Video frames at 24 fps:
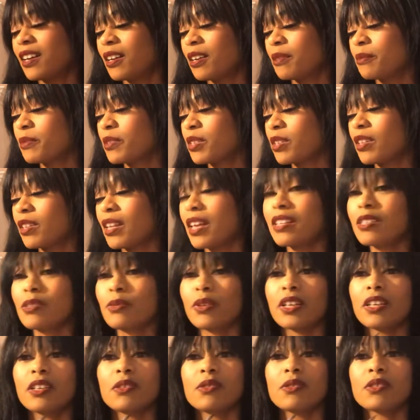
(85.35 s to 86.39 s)
So that's what
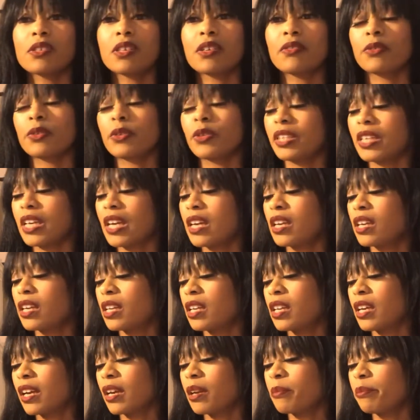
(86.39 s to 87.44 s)
I use every day, and
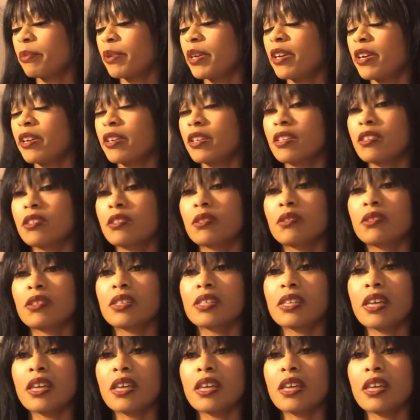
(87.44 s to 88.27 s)
I compared it to this